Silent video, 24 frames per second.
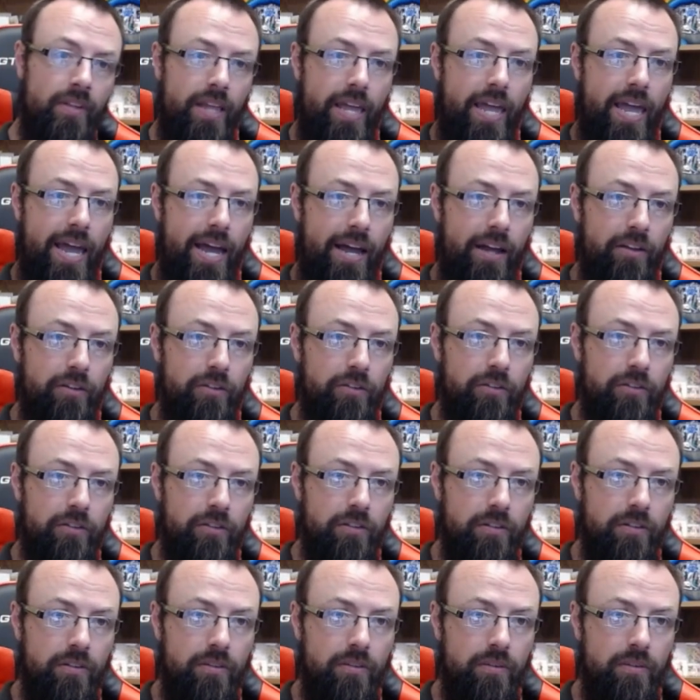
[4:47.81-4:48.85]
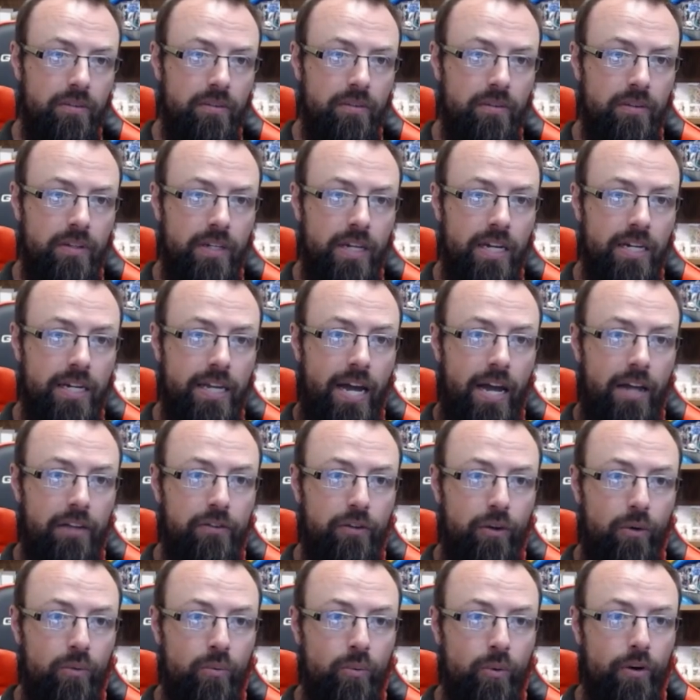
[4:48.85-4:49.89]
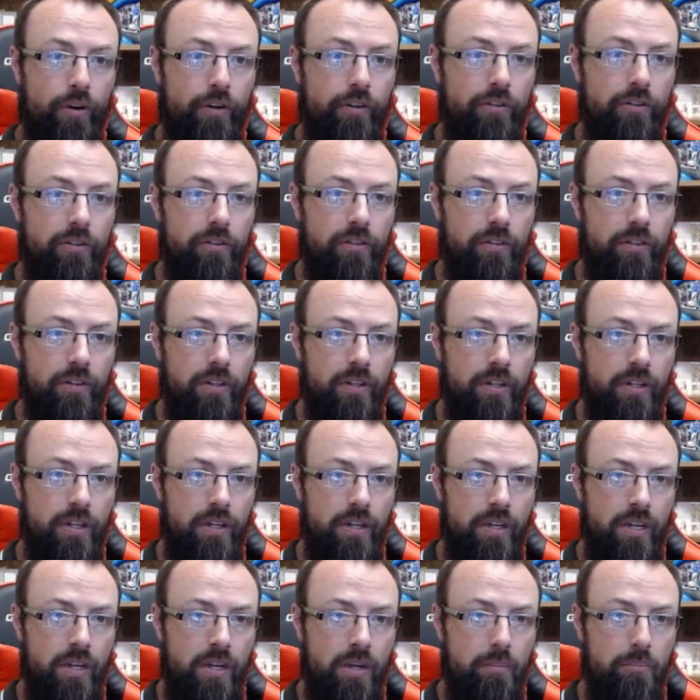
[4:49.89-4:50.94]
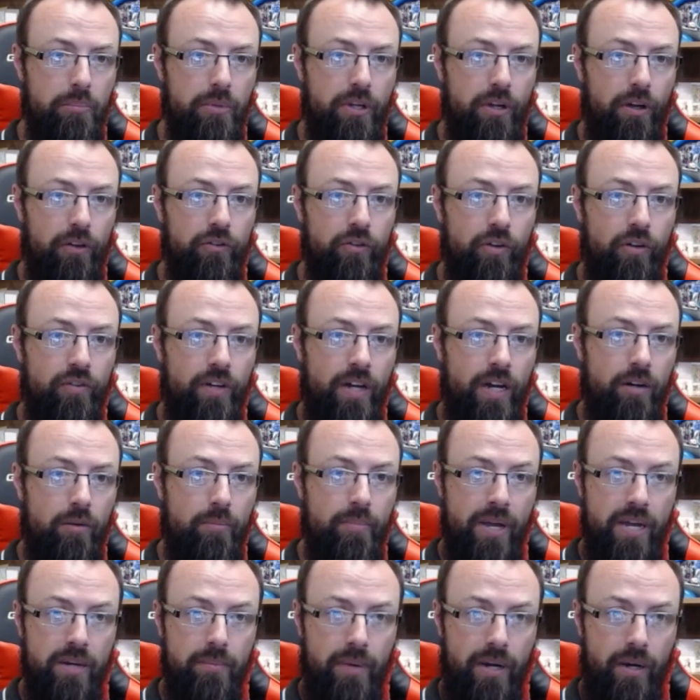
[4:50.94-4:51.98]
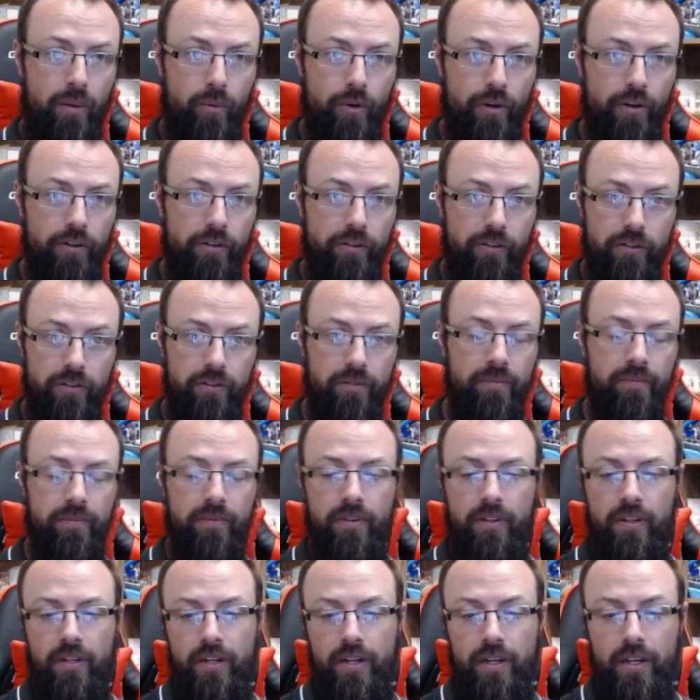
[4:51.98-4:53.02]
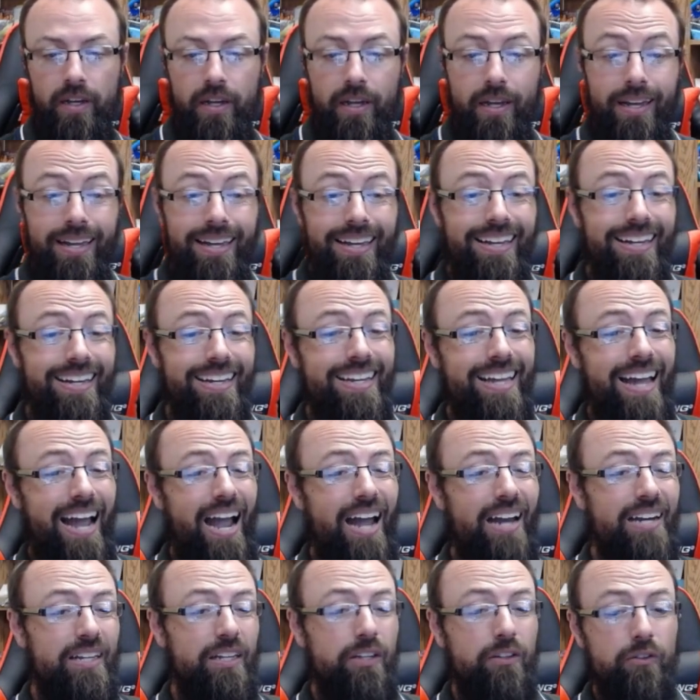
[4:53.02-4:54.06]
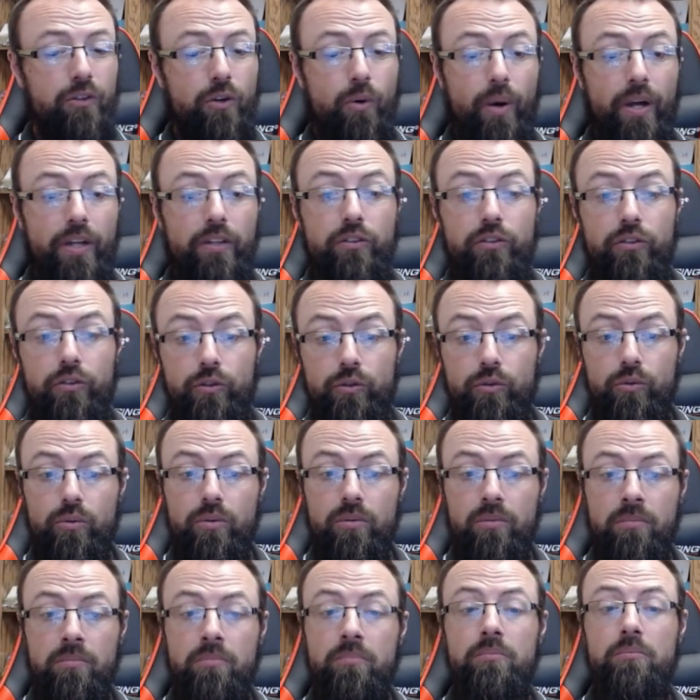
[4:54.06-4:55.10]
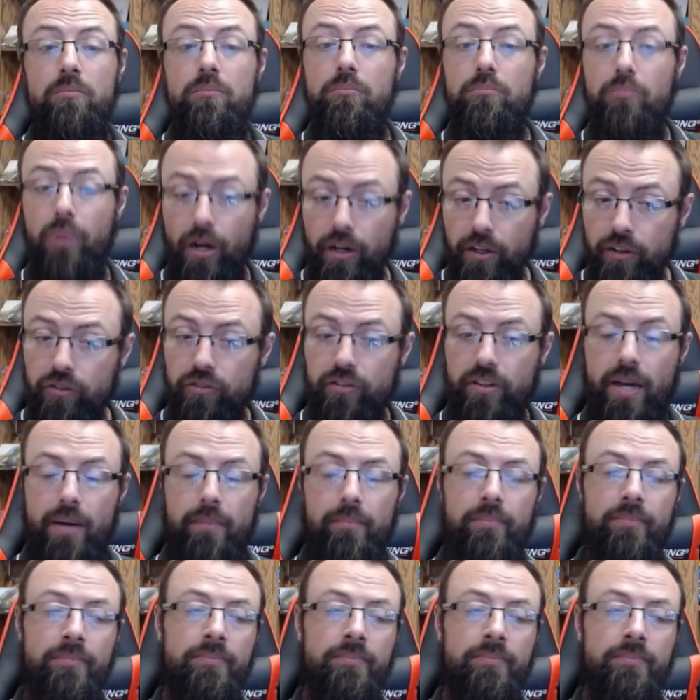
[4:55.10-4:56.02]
As in God's own words, because you have not obeyed my words, God is going to punish them.